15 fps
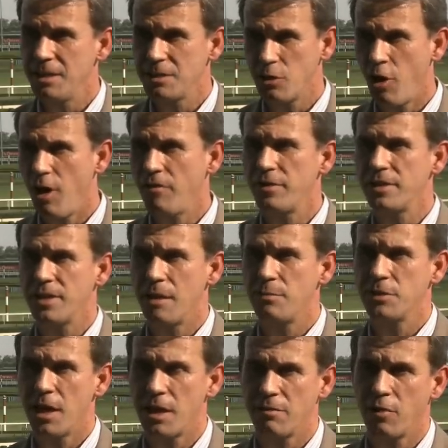is
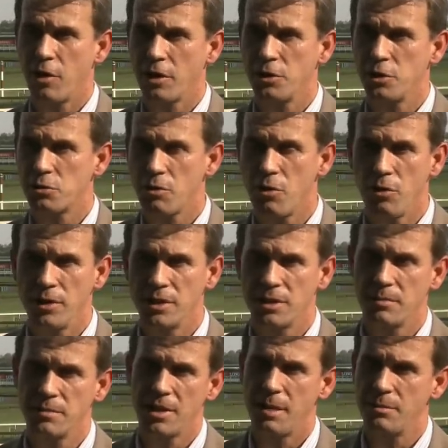oftentimes out of our control and
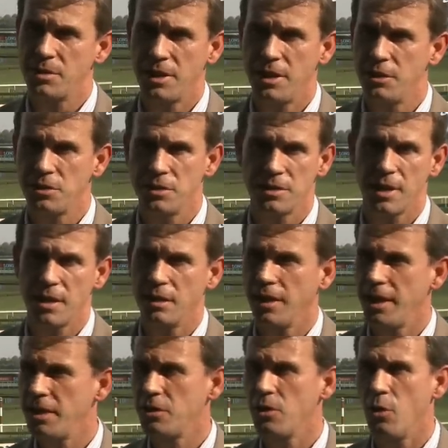sometimes it hinges on a
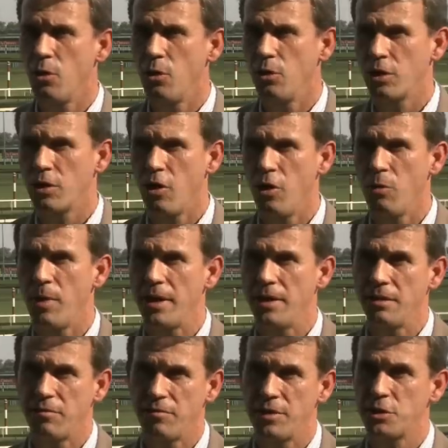late goal, a call by
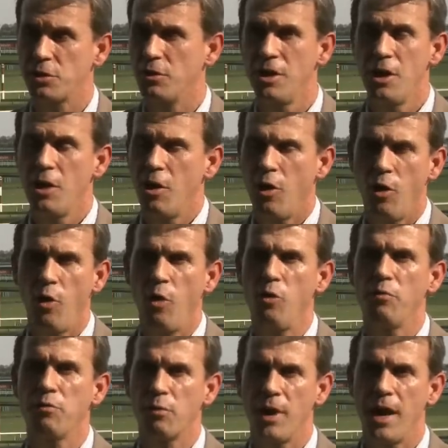the official, a
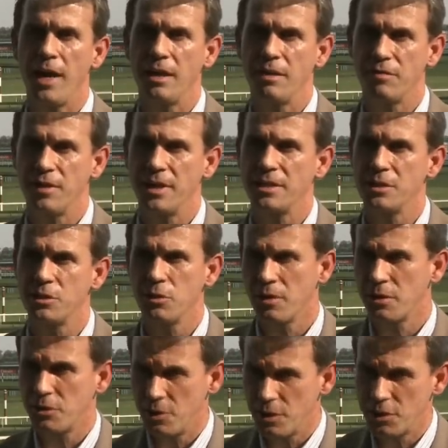whole variety of things. And so
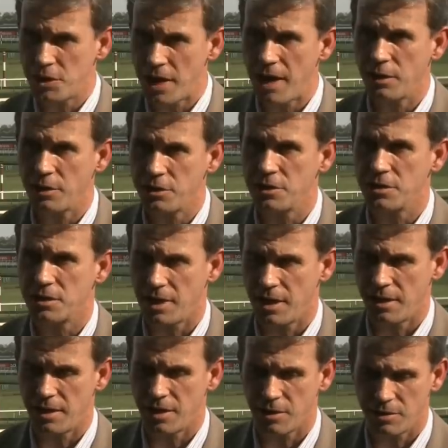the, the challenges,
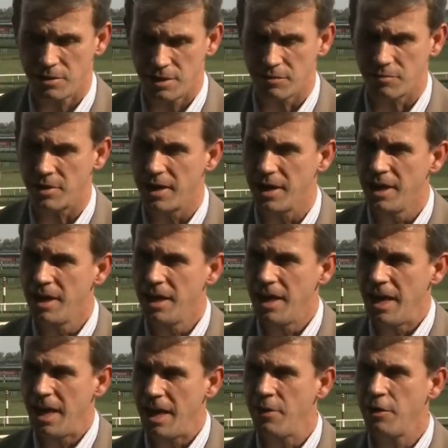I think, are different.
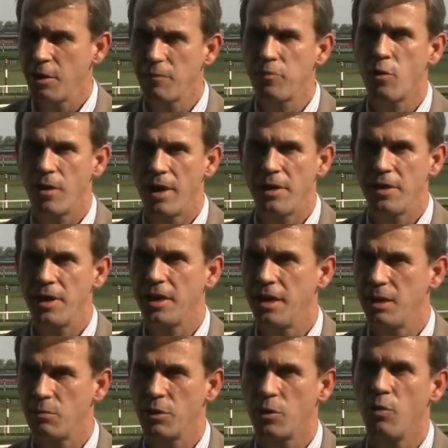And therefore, I
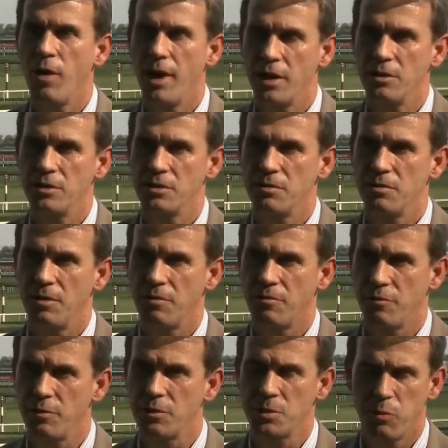think it requires,
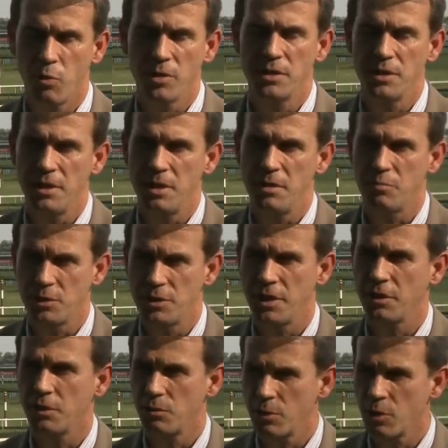sports in
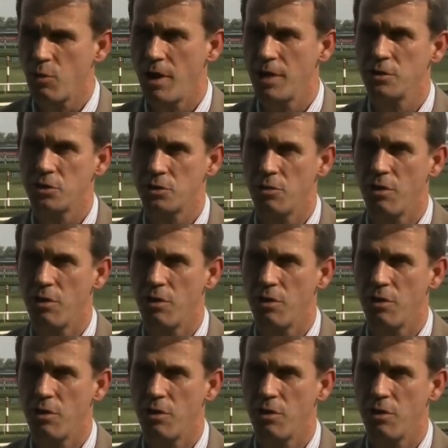particular, requires